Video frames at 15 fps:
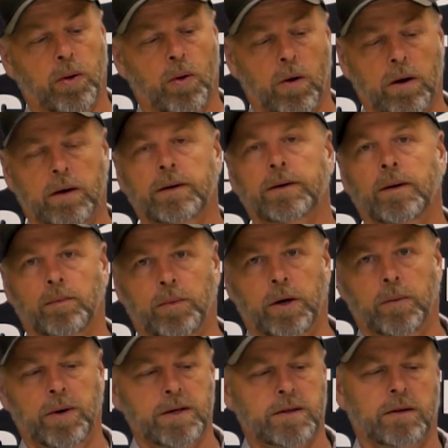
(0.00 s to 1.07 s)
port,
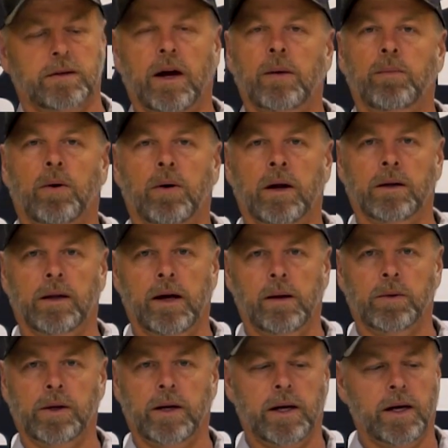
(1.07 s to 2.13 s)
put a piece of tape on it,
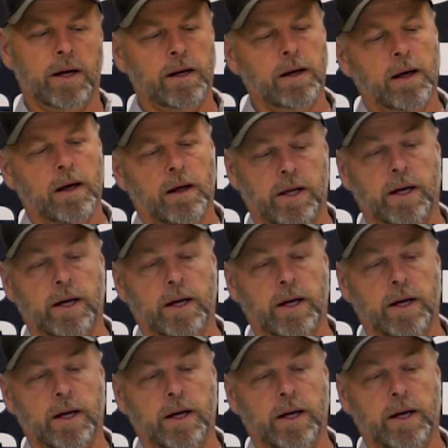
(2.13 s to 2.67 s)
label it E,